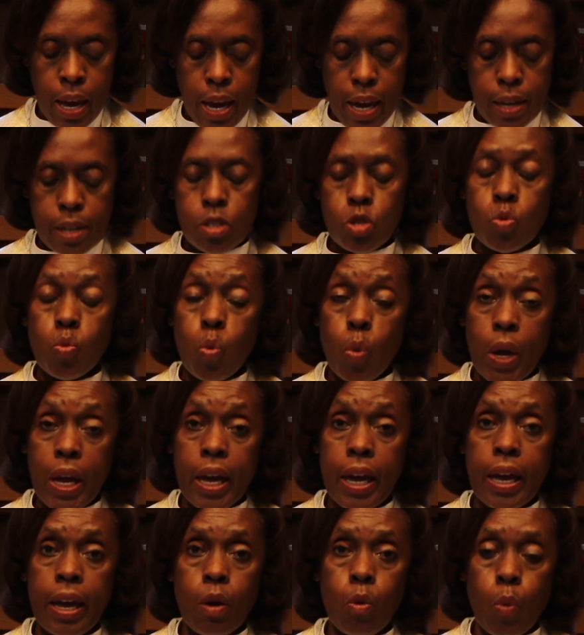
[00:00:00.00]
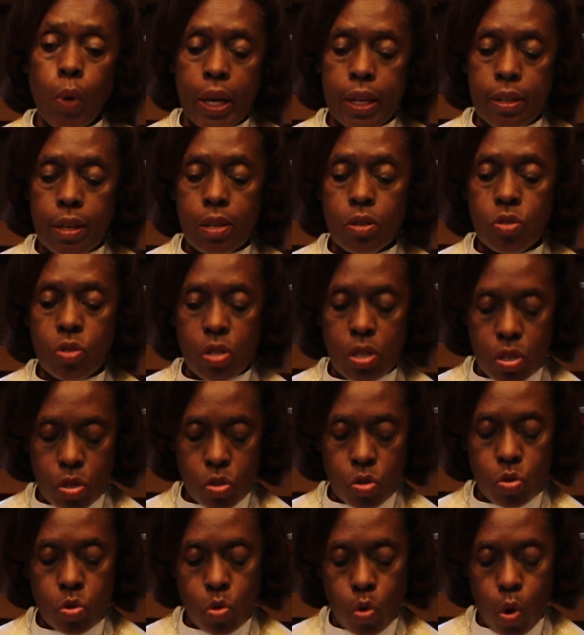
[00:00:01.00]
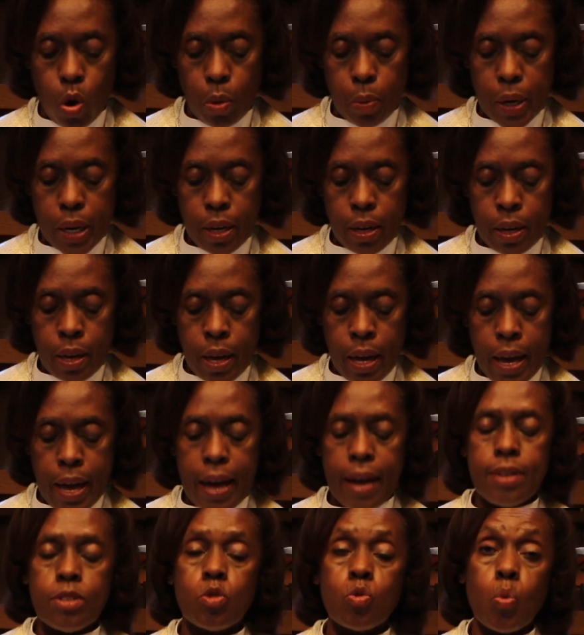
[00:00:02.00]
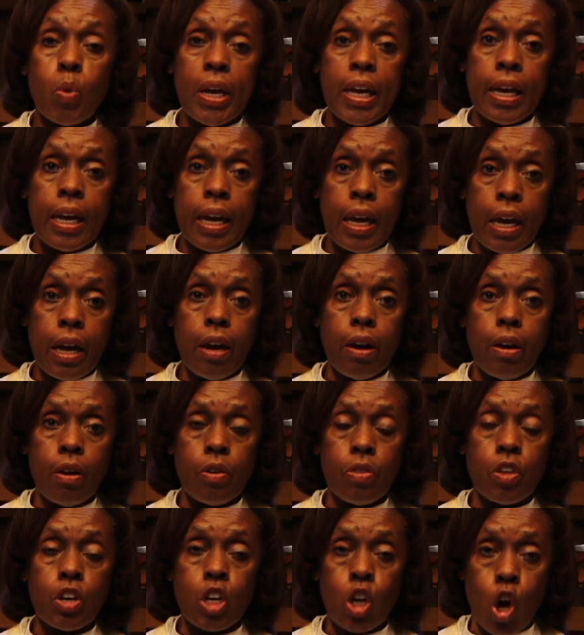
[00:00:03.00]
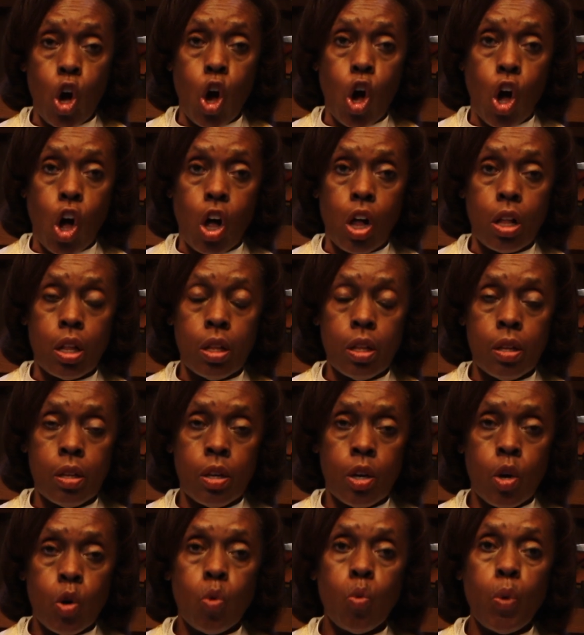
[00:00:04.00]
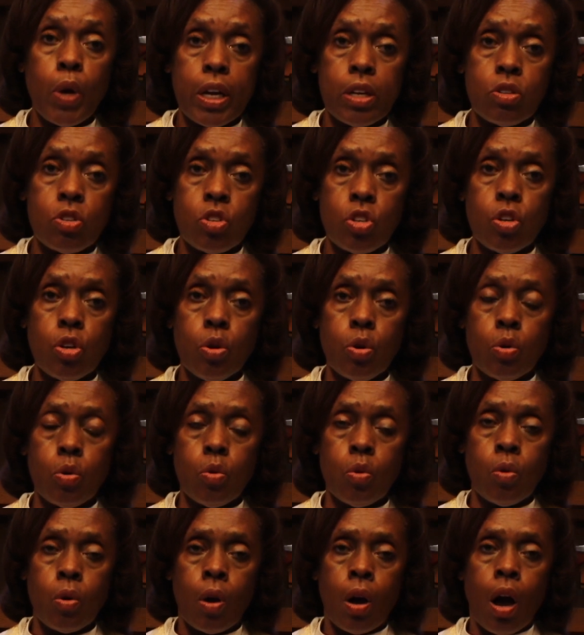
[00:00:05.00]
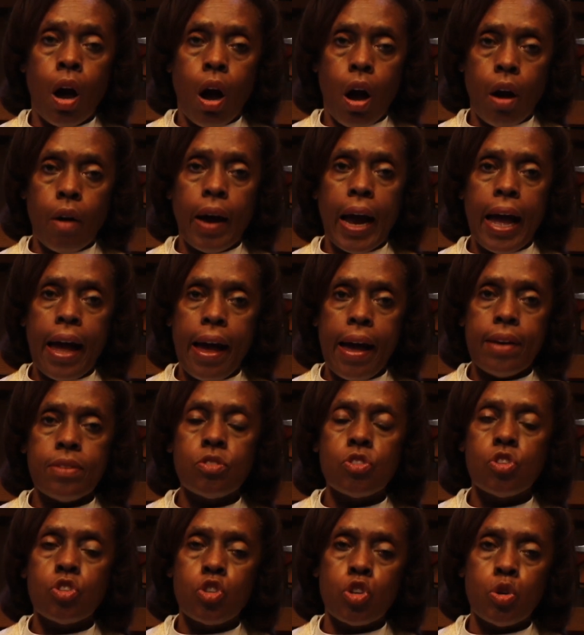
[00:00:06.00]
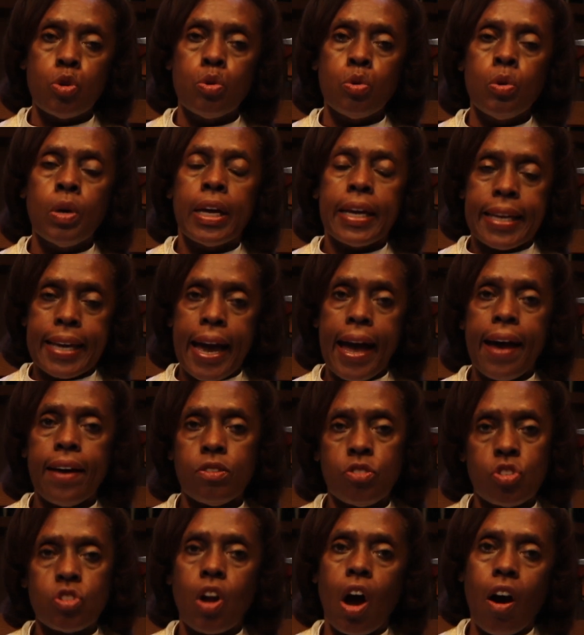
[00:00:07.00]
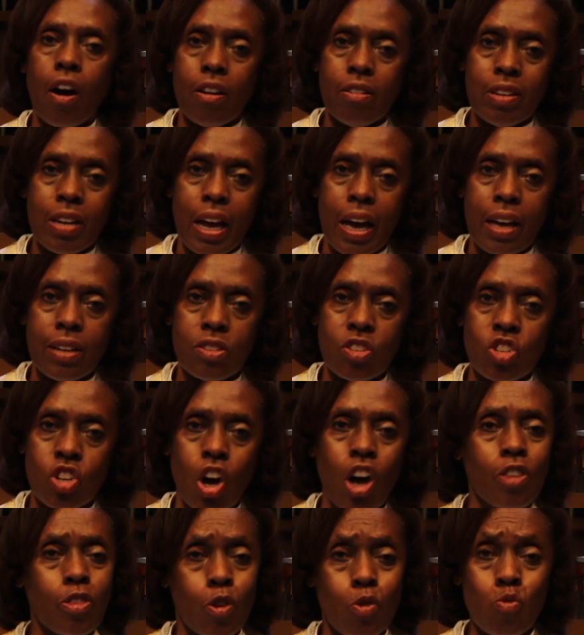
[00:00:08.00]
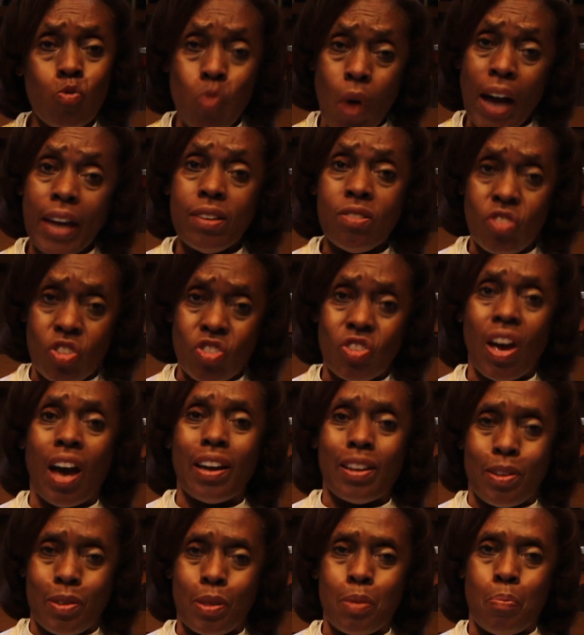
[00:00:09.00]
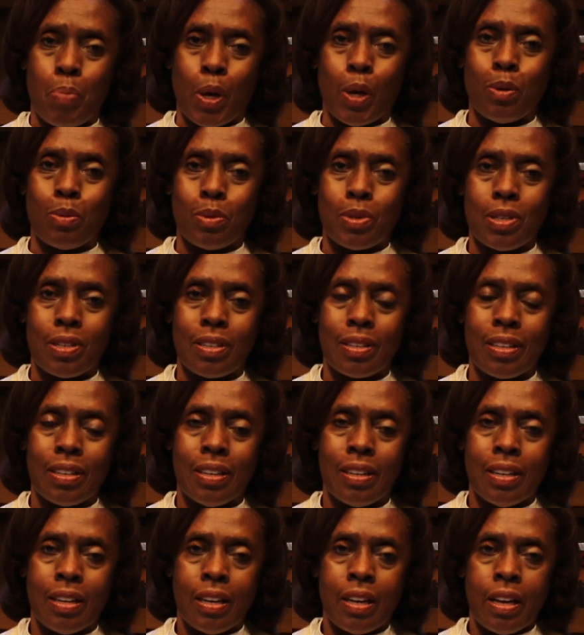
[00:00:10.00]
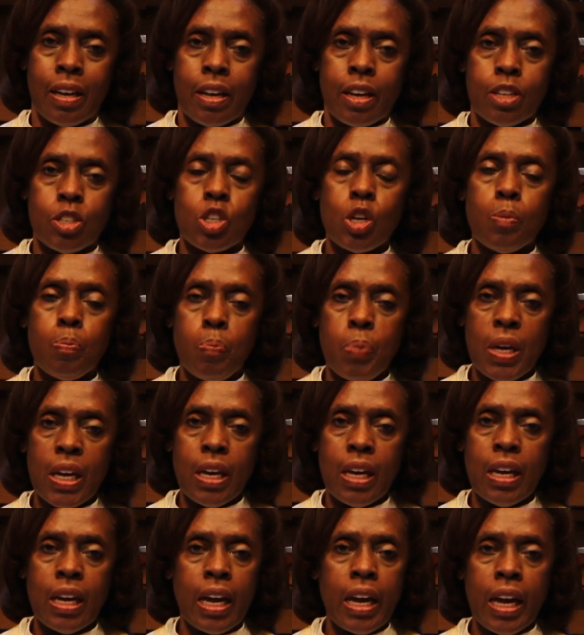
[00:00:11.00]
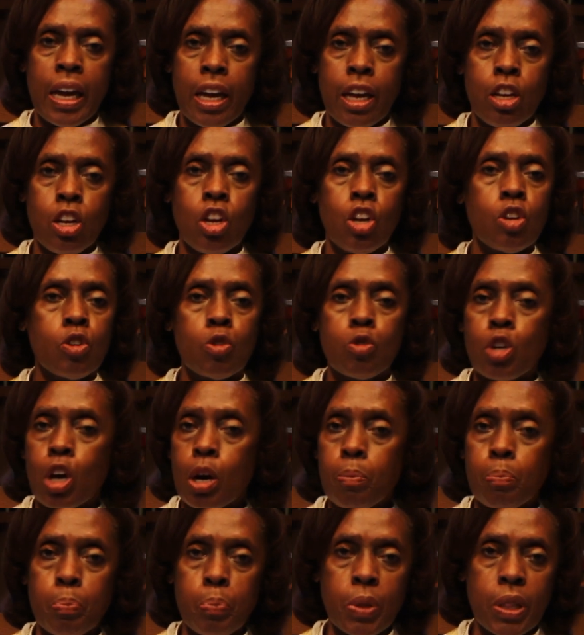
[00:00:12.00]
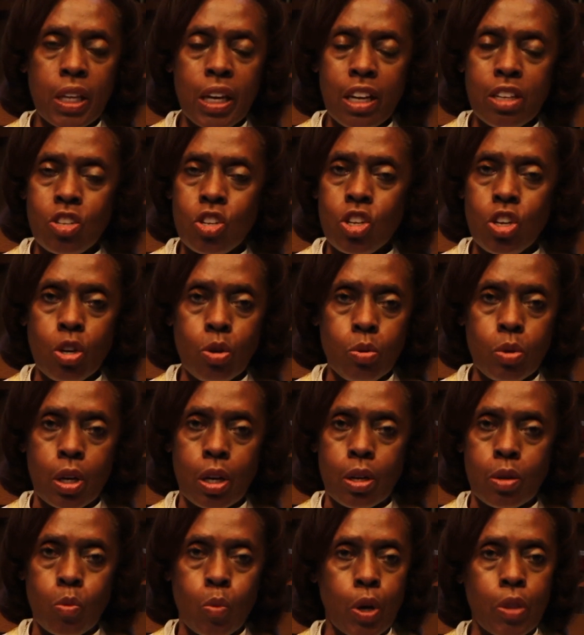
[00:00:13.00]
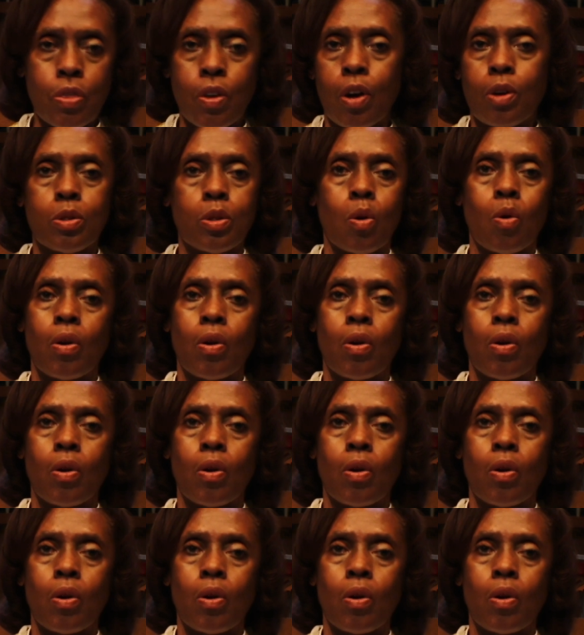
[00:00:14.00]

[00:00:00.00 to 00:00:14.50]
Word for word: And as we witness this story, as we hear the call, we too are asked to cast our nets on the right side of the boat, to be in complete union with our